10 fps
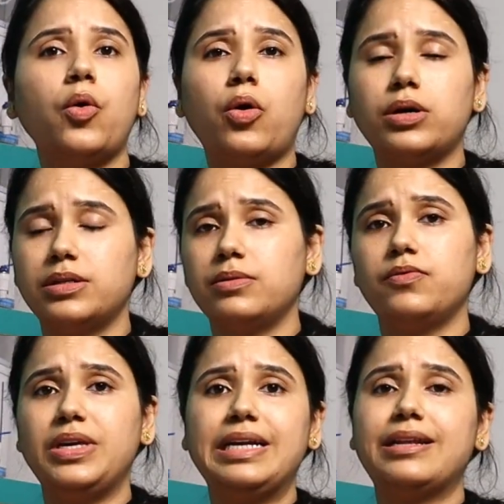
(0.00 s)
or
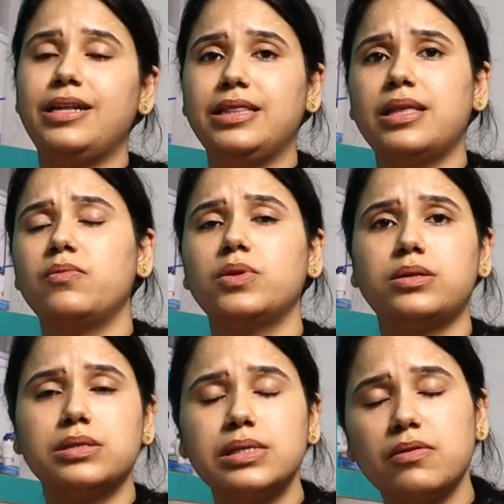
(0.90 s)
we clean them with
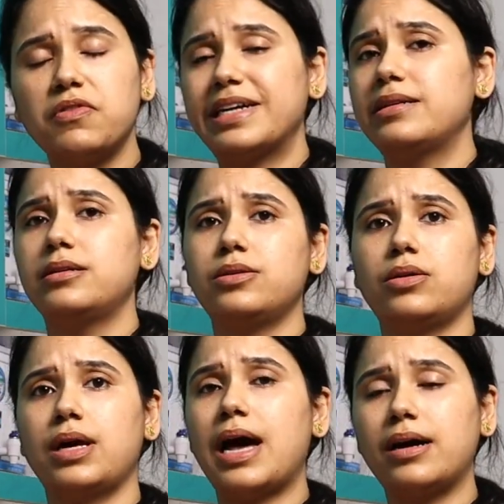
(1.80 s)
a disinfectant
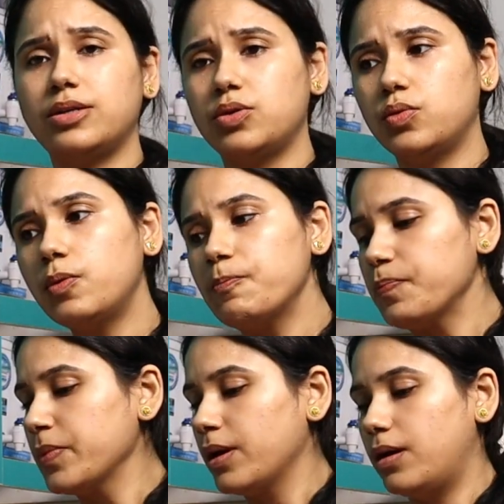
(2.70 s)
and, you know,
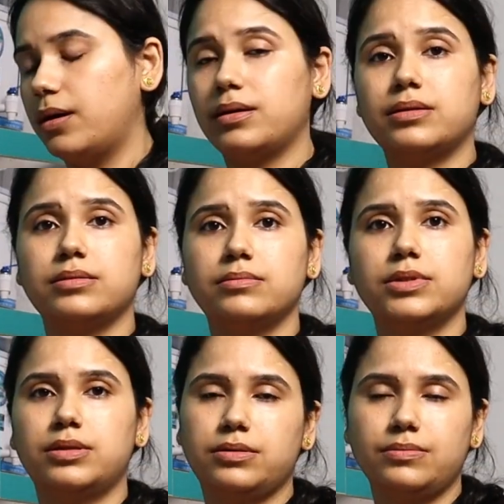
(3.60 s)
uh,
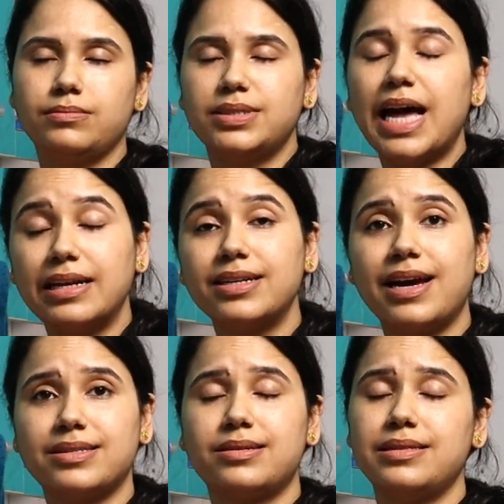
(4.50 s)
uh,
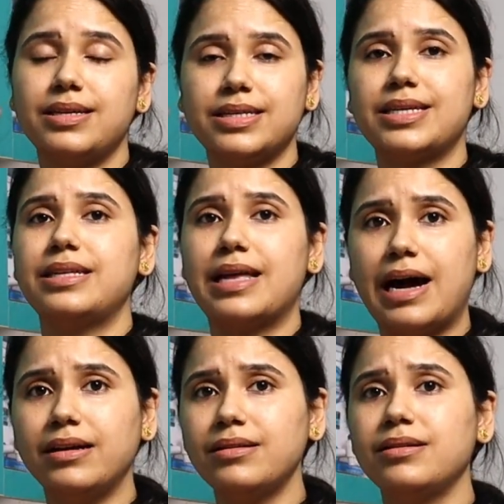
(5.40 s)
sanitizer and things like
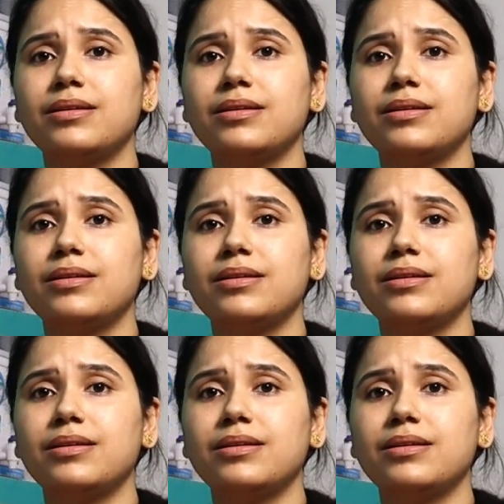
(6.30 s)
that.